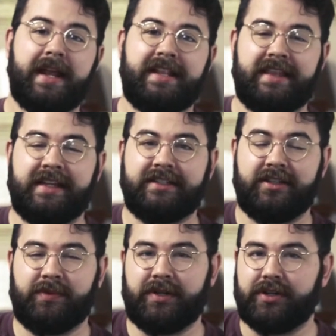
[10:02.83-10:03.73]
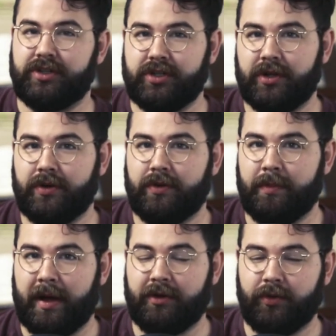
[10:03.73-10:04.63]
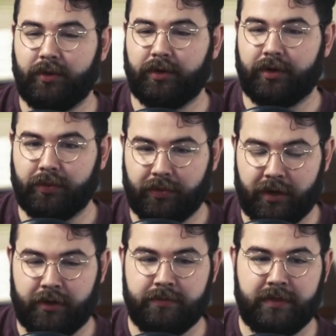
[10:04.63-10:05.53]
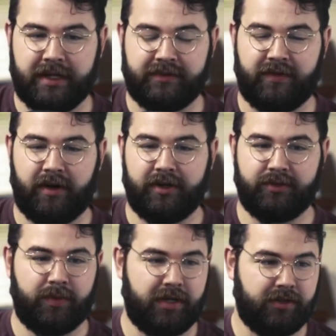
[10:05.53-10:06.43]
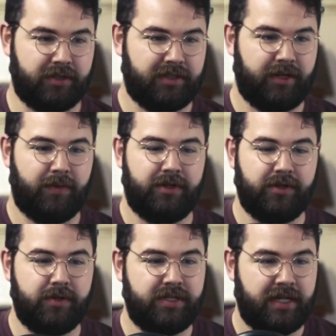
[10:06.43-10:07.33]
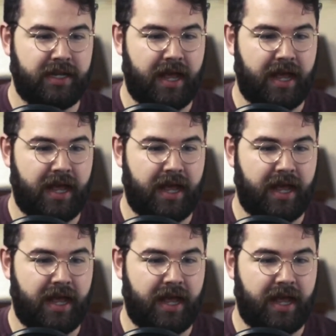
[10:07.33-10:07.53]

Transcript: things that I wanted to show about Org-Roam as far as what it looks like when you're using it.